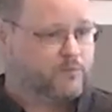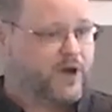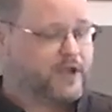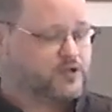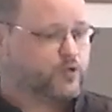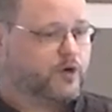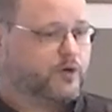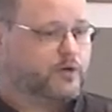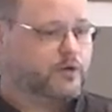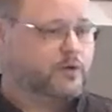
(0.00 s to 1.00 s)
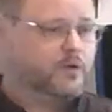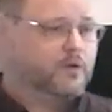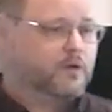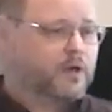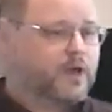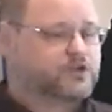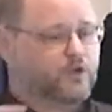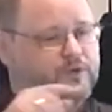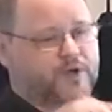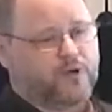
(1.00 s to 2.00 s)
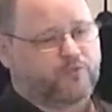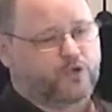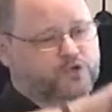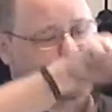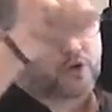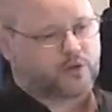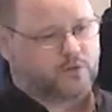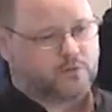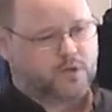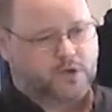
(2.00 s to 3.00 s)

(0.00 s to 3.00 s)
by his word. Okay, so we've come full circle.